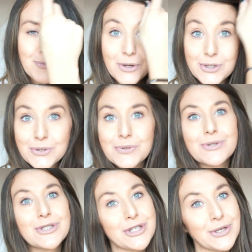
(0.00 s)

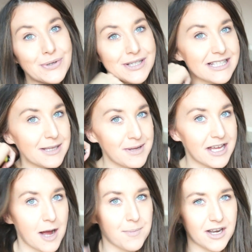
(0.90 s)
bottle to sippy
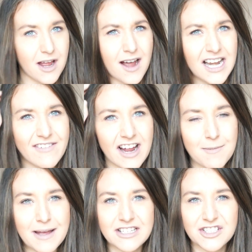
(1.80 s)
cup, then I highly
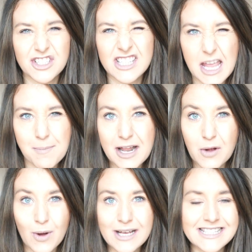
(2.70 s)
recommend just keeping
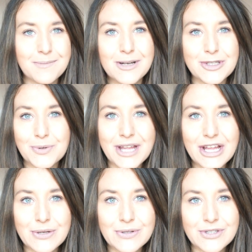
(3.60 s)
it quite similar to what they're
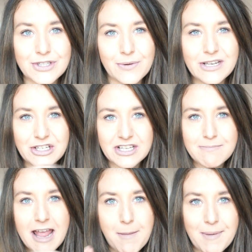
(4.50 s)
used to and
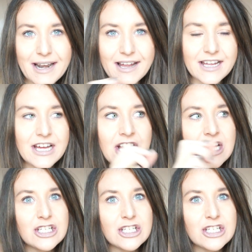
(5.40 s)
just maybe like